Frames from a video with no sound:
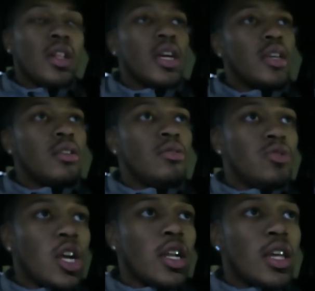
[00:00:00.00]
Like,
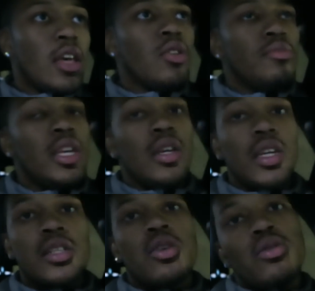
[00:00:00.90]
you trying to kill me.
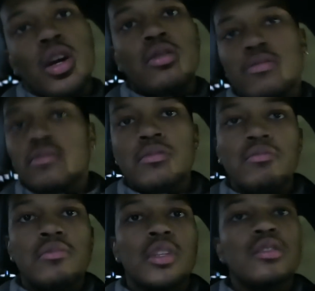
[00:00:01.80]
It's cool though.
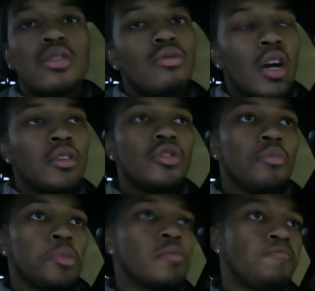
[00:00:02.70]
It's cool, I ain't
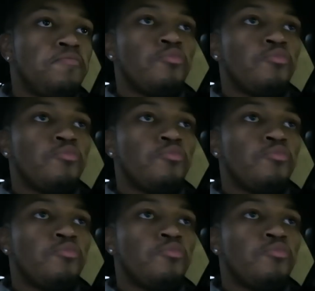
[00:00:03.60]
tripping.